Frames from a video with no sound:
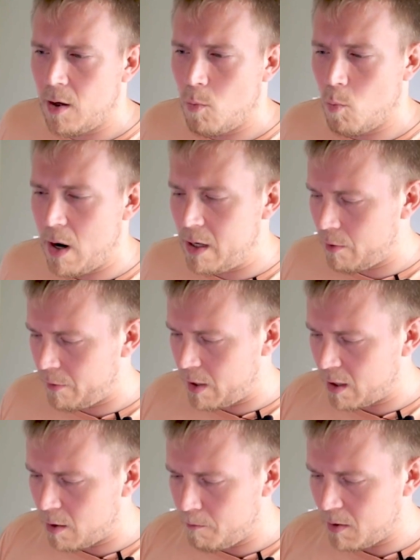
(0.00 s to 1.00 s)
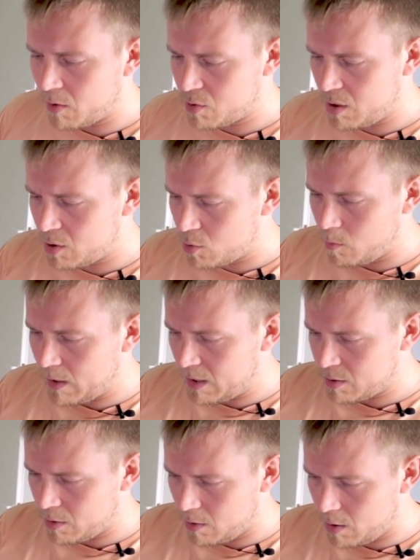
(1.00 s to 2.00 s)
when you think about
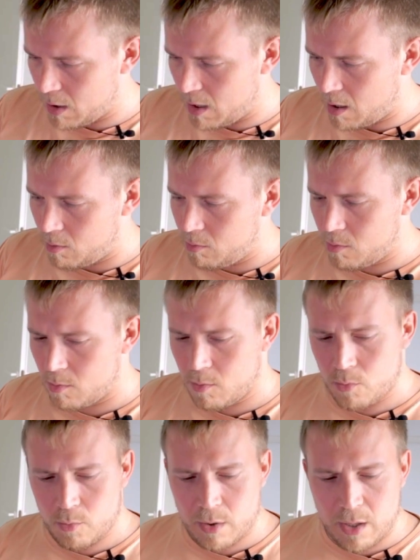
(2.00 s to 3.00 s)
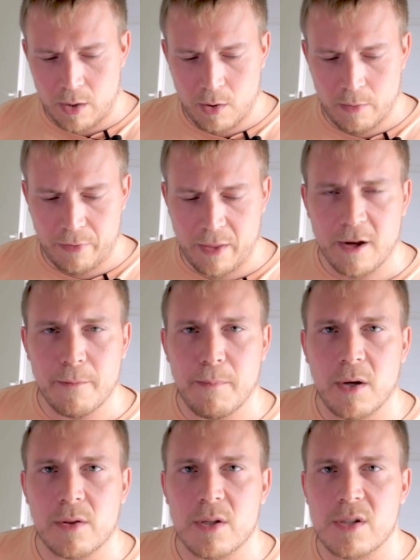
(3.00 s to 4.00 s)
situation now, when you think
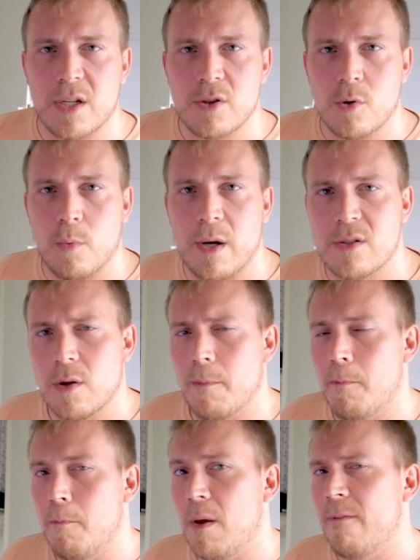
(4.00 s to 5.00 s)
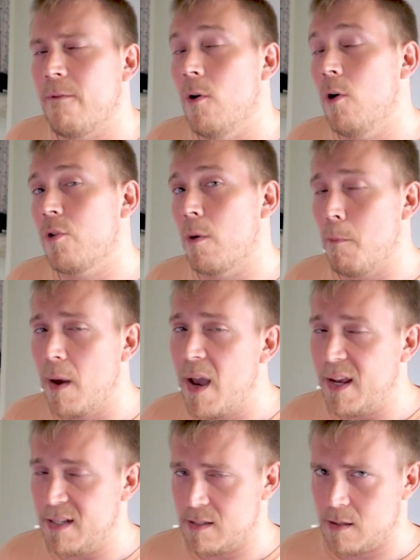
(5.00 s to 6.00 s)
about the situation before the
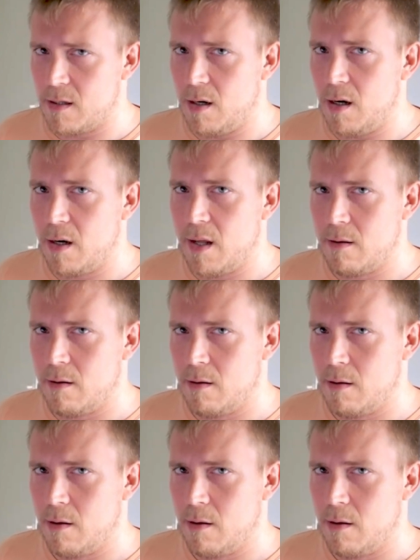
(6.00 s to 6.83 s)
pain started,